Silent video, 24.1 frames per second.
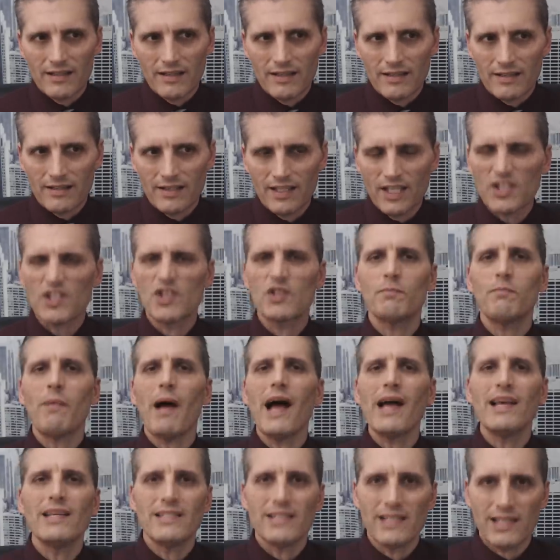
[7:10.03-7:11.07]

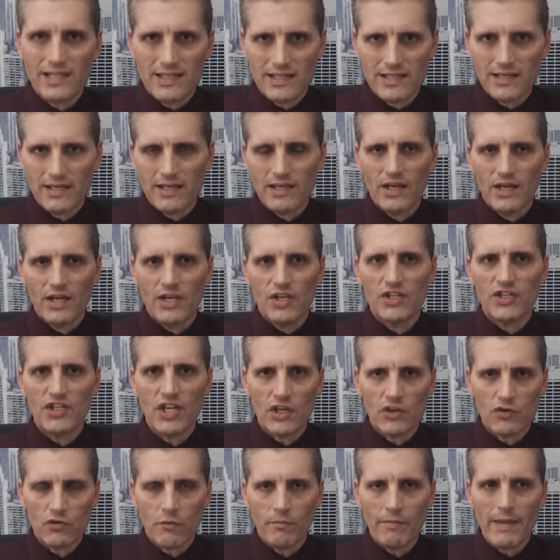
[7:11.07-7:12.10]
despises
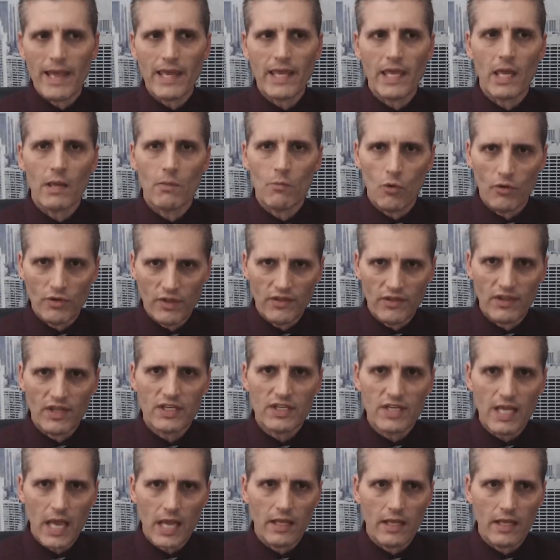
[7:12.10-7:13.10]
central banking more than this guy.